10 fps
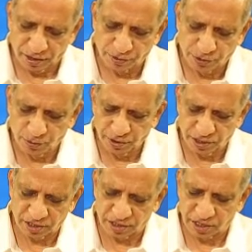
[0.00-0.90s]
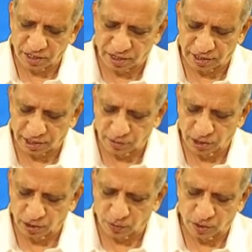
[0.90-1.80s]
Numerals that are
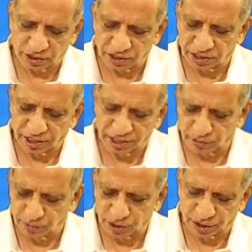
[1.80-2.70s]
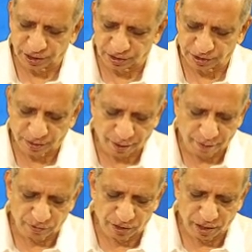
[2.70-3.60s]
given quantitative meanings
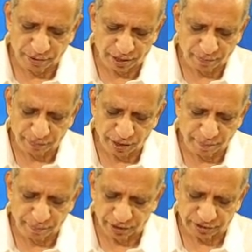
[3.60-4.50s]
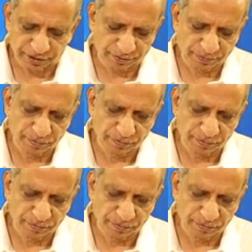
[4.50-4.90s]
will become numbers.